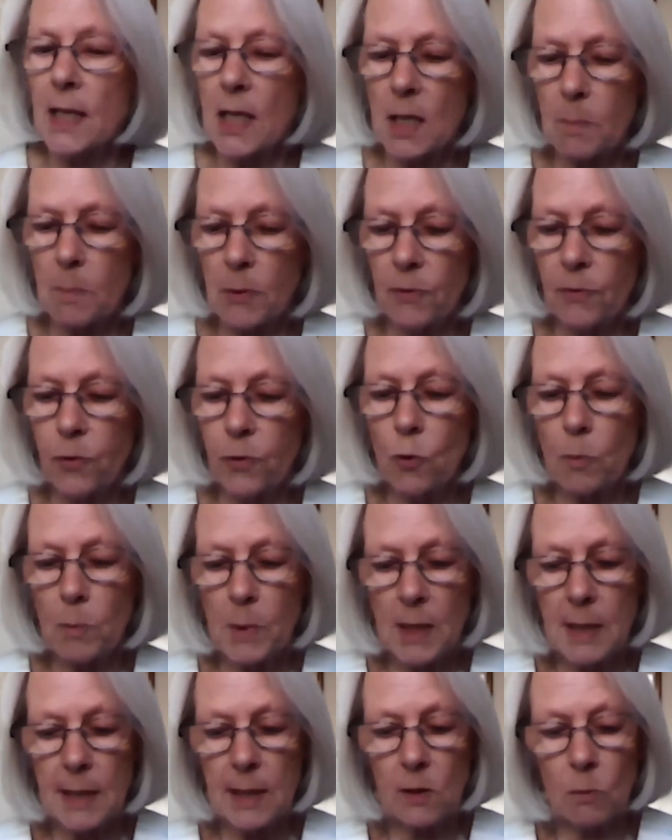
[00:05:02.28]
us perform
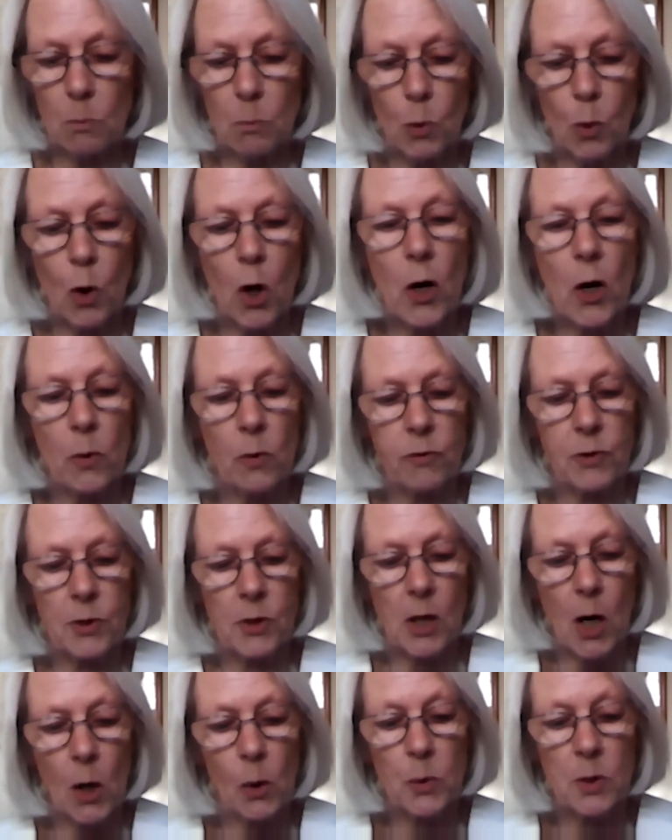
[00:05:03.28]
still more
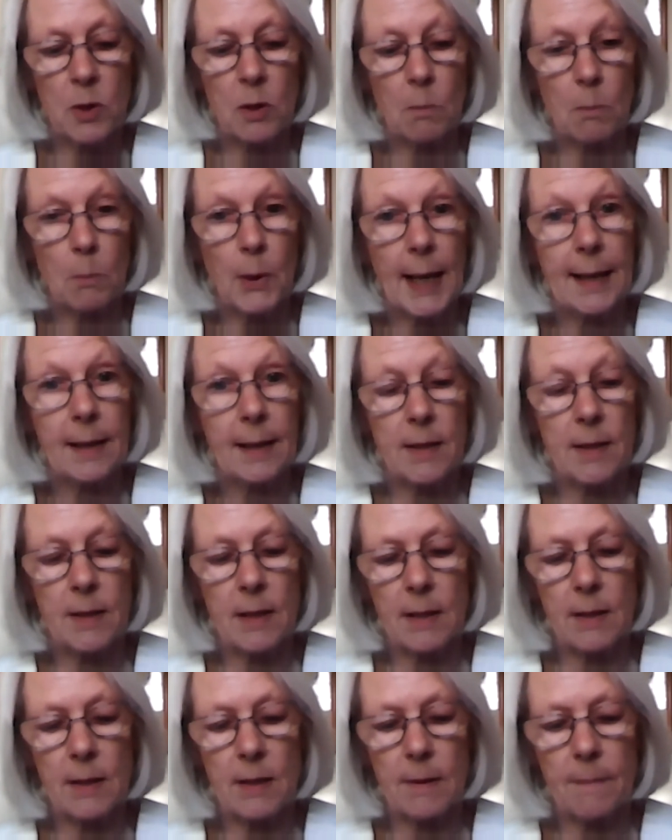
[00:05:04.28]
wholesome
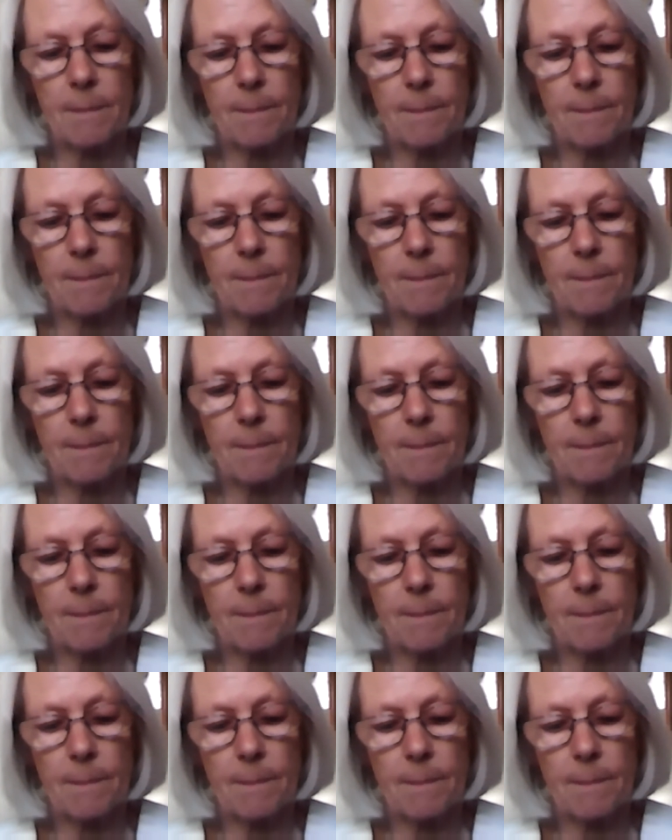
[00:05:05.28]
practices.